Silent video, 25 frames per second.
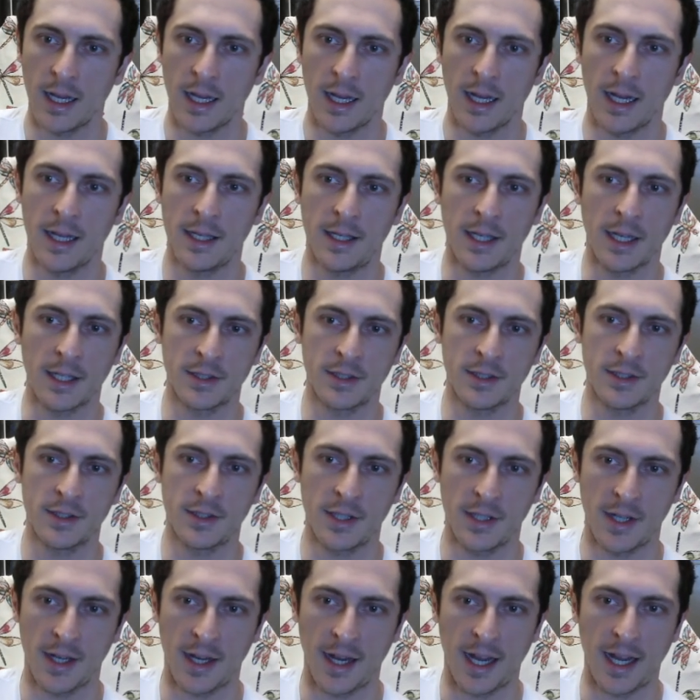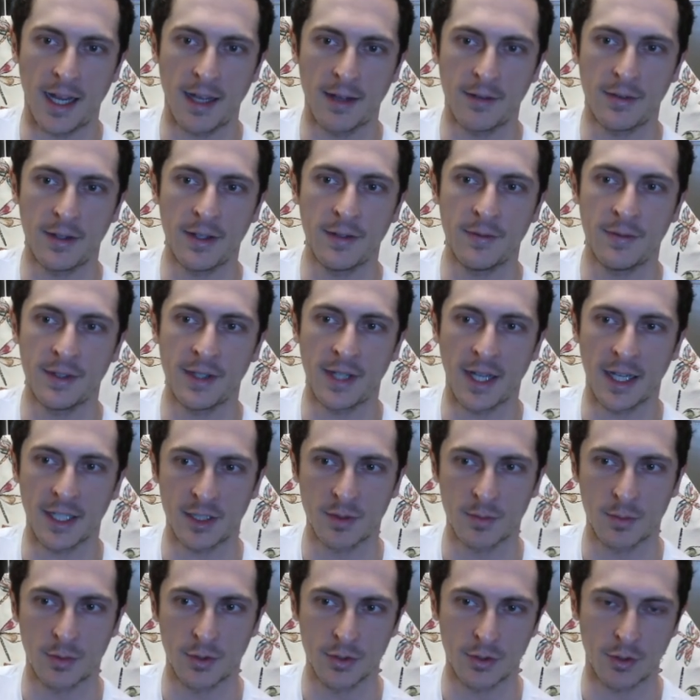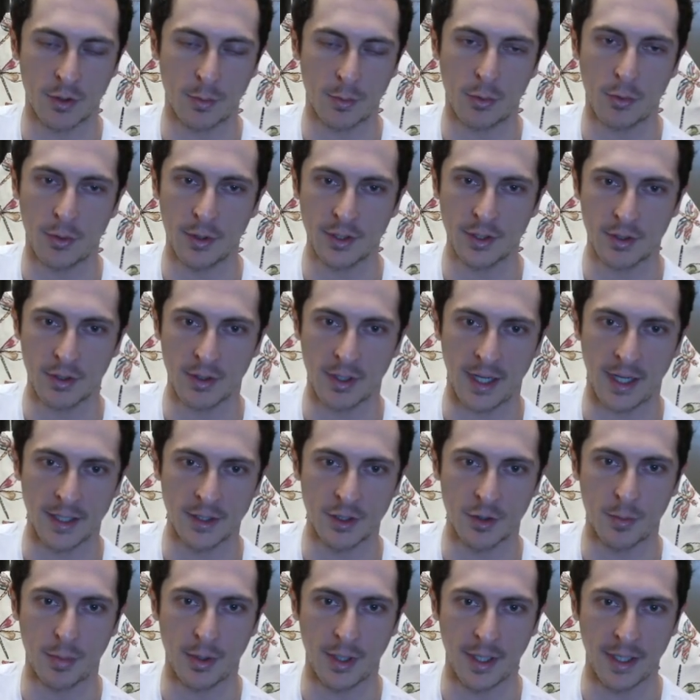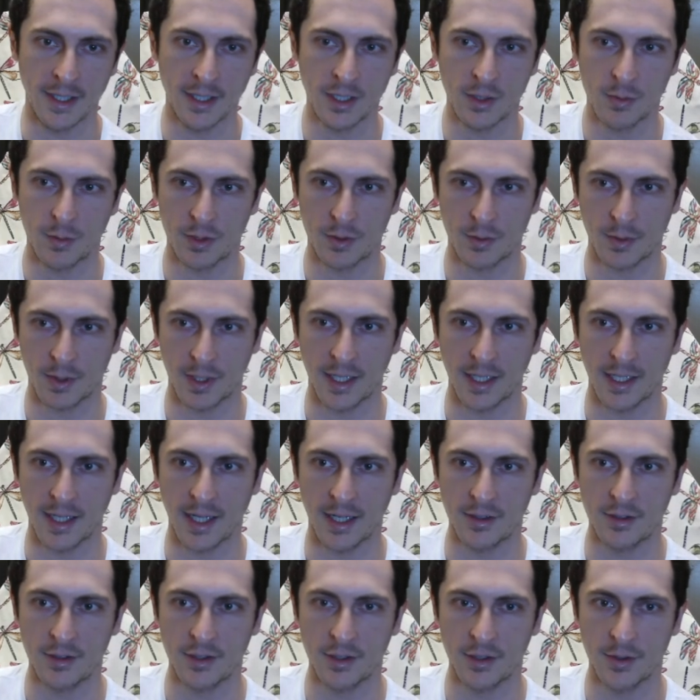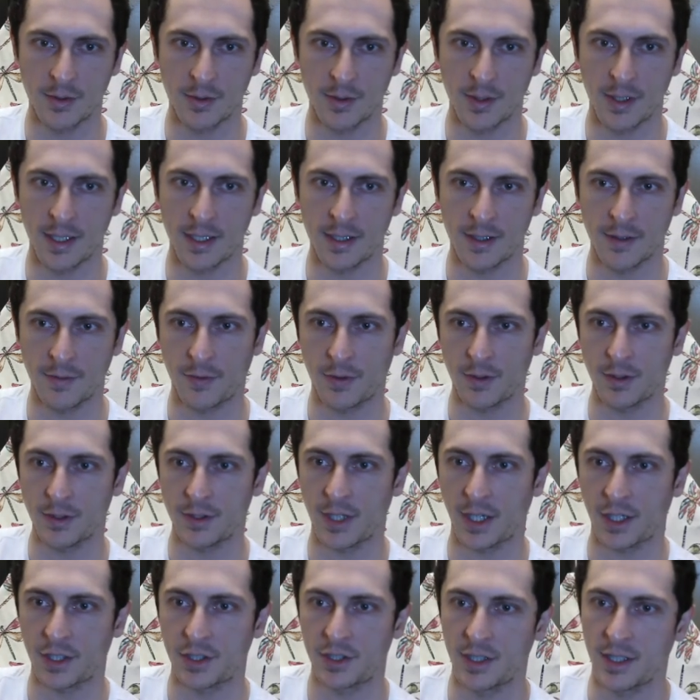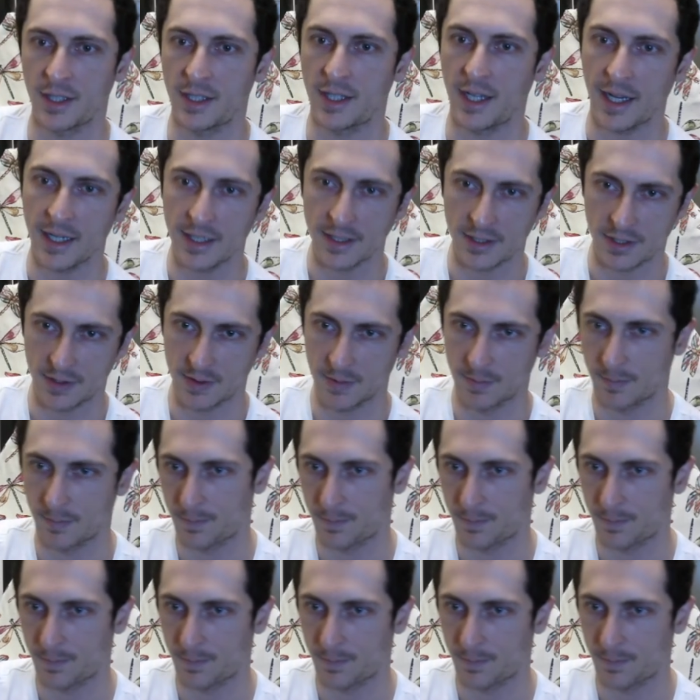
It doesn't have infinitesimals or points or lines or planes, which we're going to get to in the first section of the text.